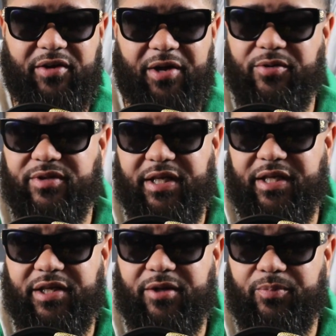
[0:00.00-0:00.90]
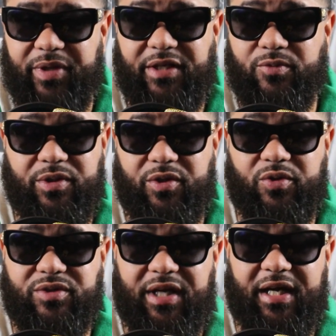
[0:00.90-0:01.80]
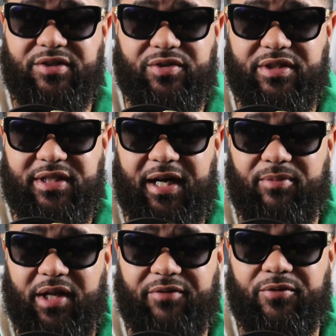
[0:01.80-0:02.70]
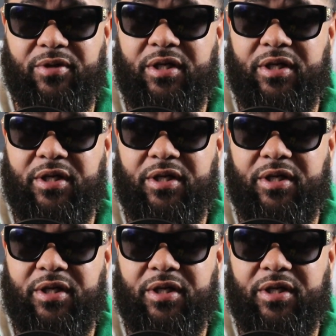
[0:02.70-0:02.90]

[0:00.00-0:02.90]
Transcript: I don't think he competes with those guys on the top level.